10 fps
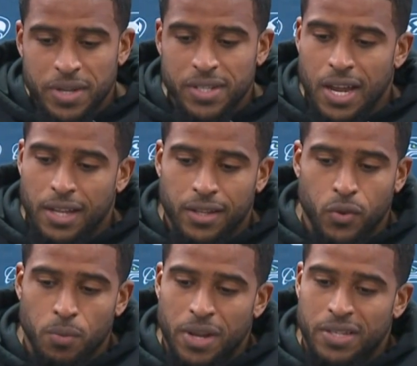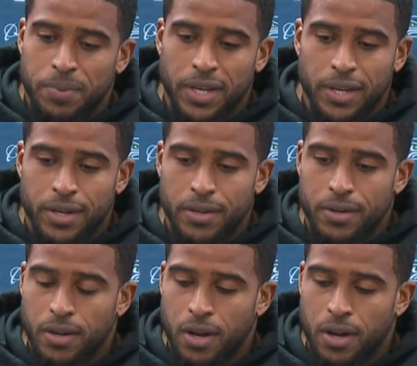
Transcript: It means a lot. The group that's been here,